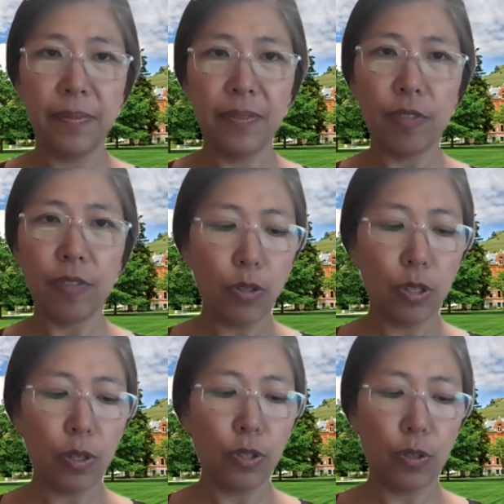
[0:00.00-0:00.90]
without
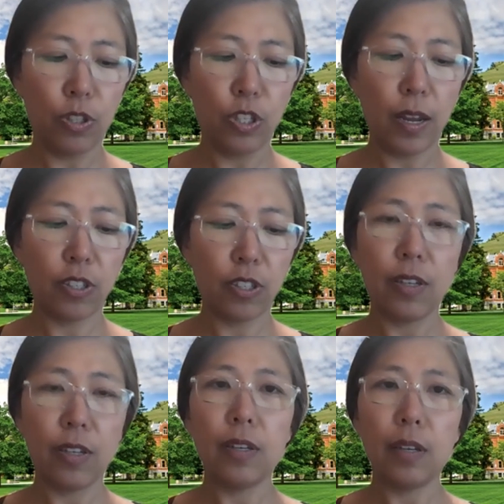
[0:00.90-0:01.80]
social change,
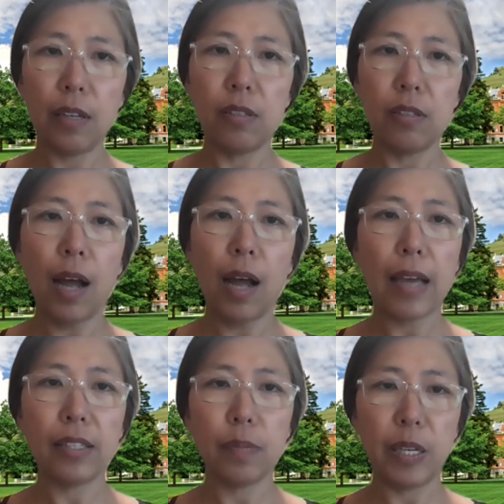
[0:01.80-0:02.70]
it's not
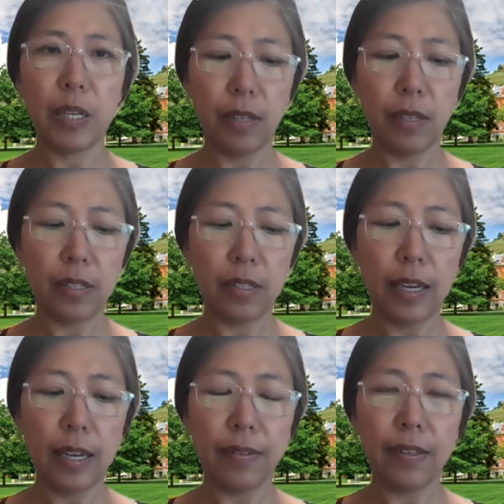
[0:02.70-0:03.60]

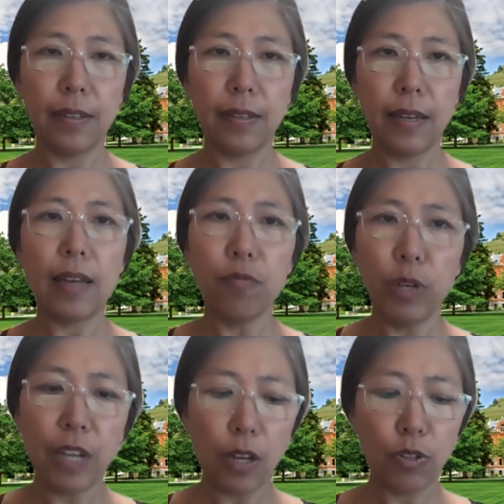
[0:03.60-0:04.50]
SBCC, and
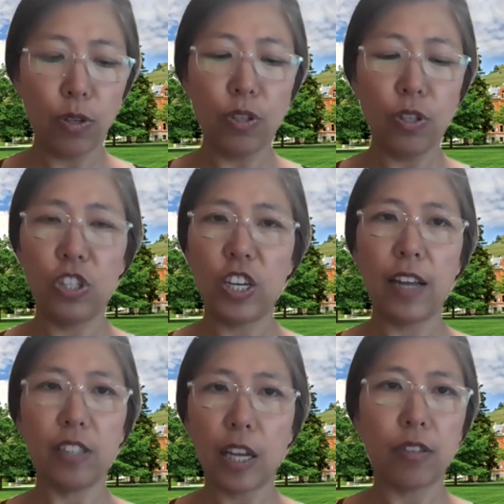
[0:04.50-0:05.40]
without social
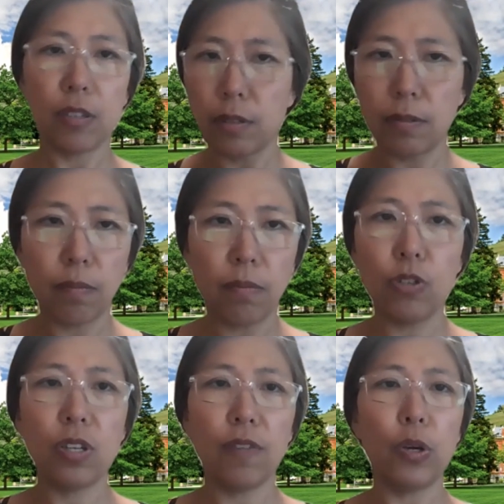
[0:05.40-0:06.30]
change, as
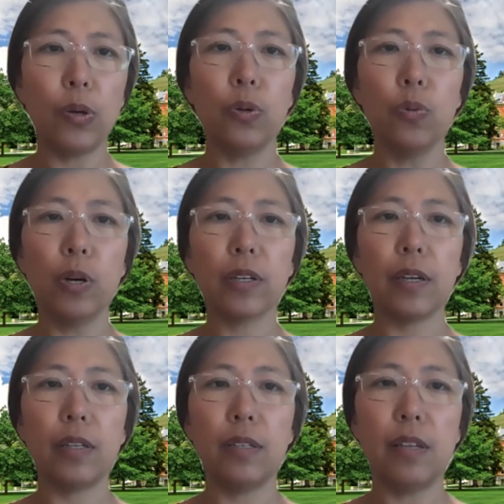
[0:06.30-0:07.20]
most of you who work
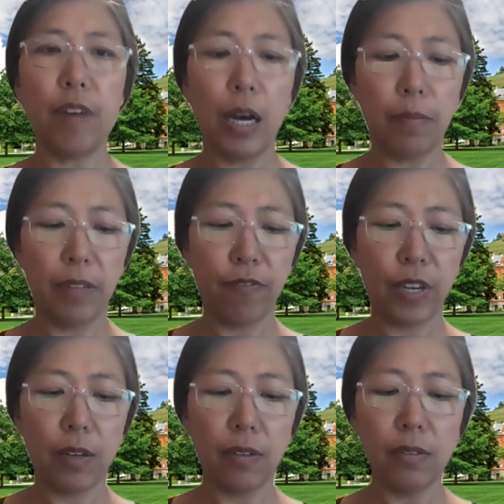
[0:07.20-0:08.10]
in the development
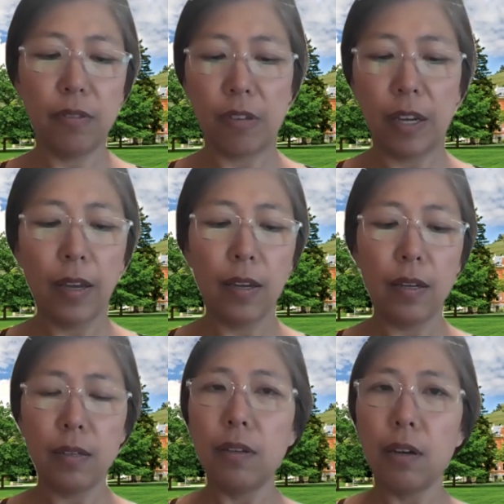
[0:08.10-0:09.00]
fields
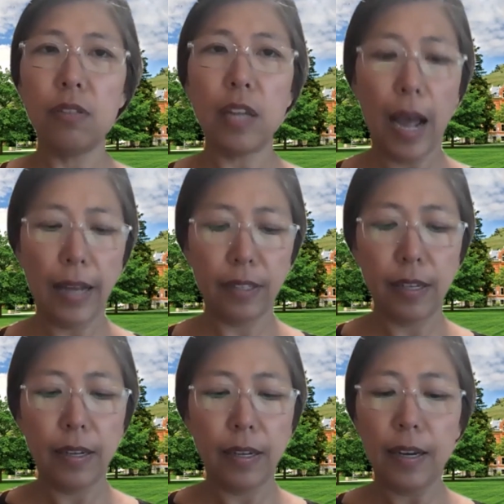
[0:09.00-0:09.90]
knows that
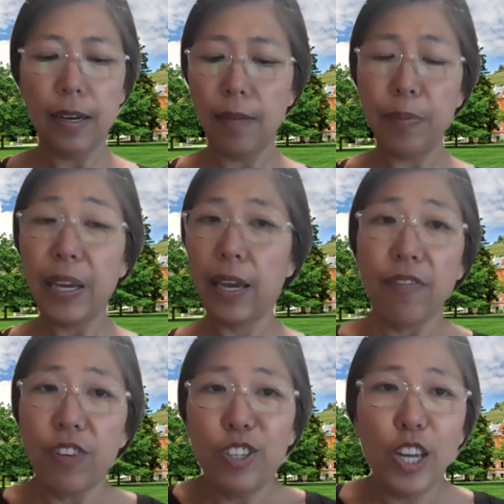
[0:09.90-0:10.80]

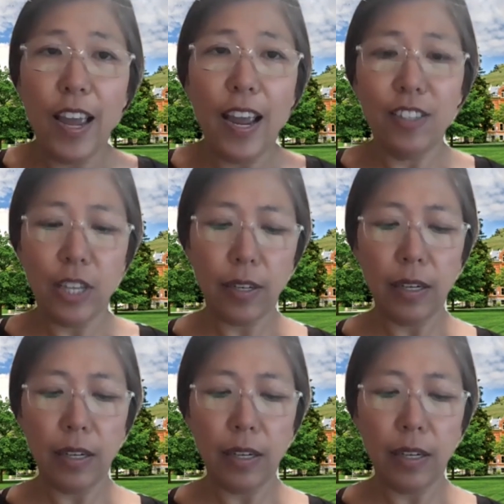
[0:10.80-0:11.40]
behavior change at the